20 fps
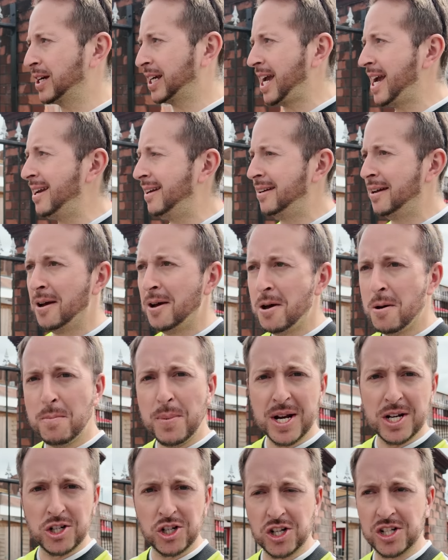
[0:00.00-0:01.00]
Again,
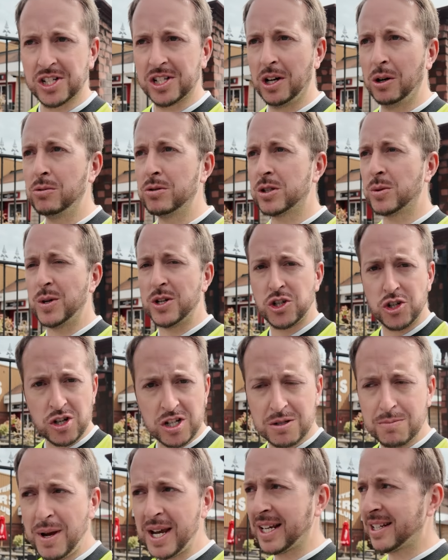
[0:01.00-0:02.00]
pinch of salt, so it
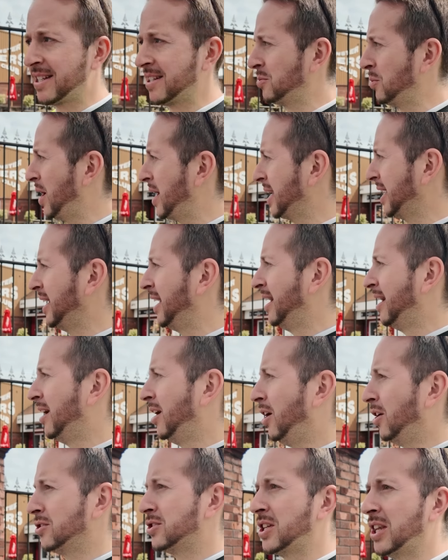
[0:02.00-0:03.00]
just makes its way
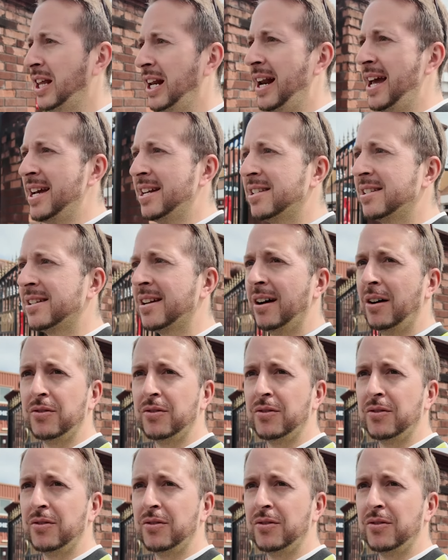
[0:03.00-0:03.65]
onto the list.